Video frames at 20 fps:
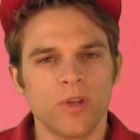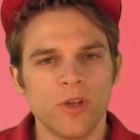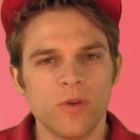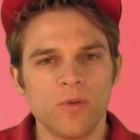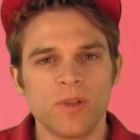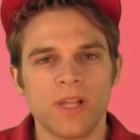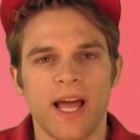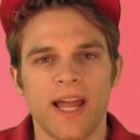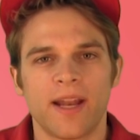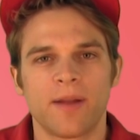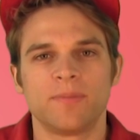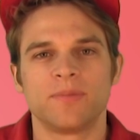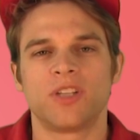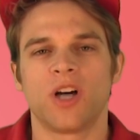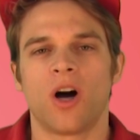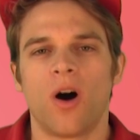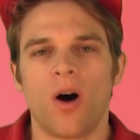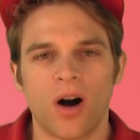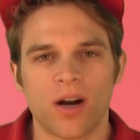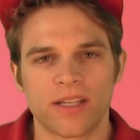will you let him
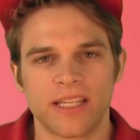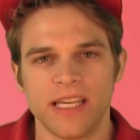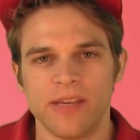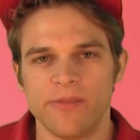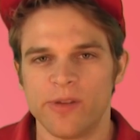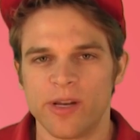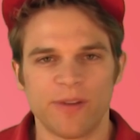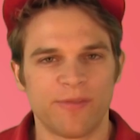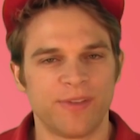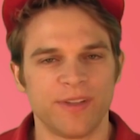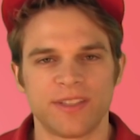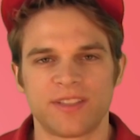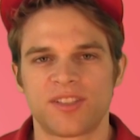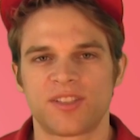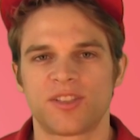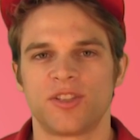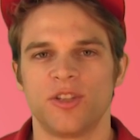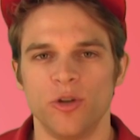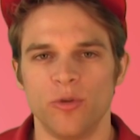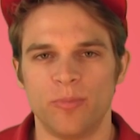talk even if
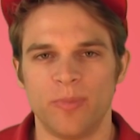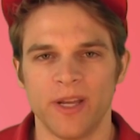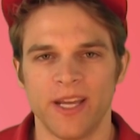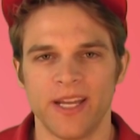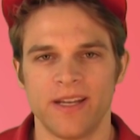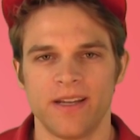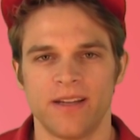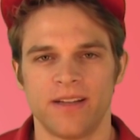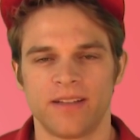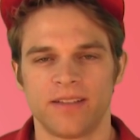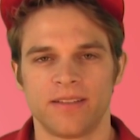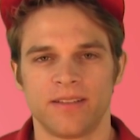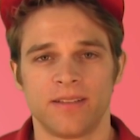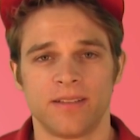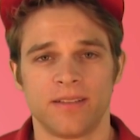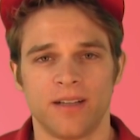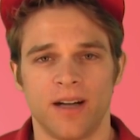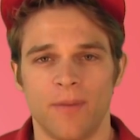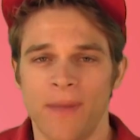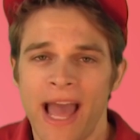it's stupid?
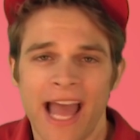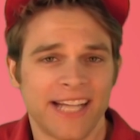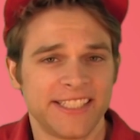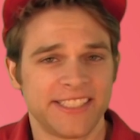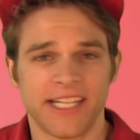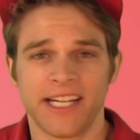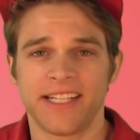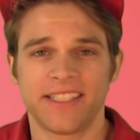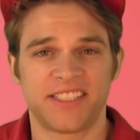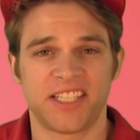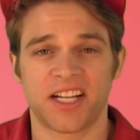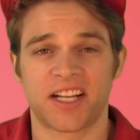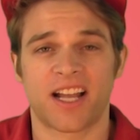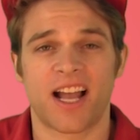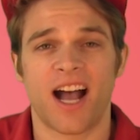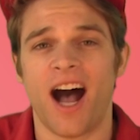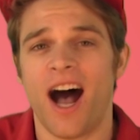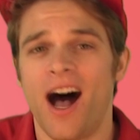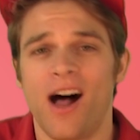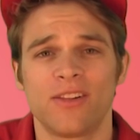Imagine it's a
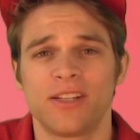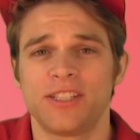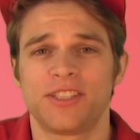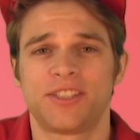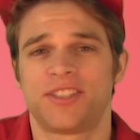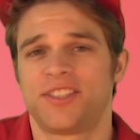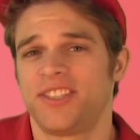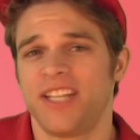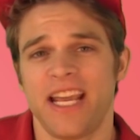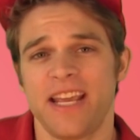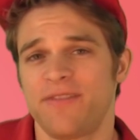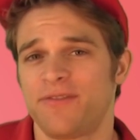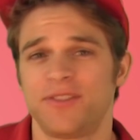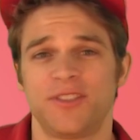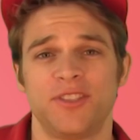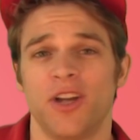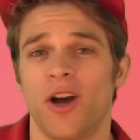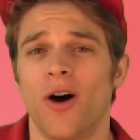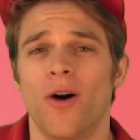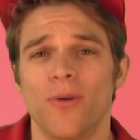college safe
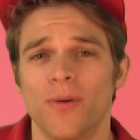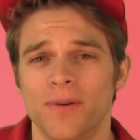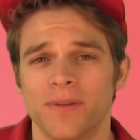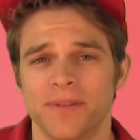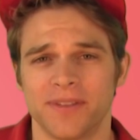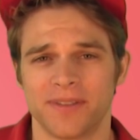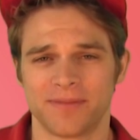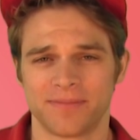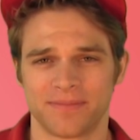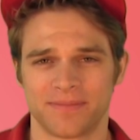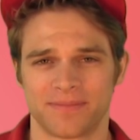zone.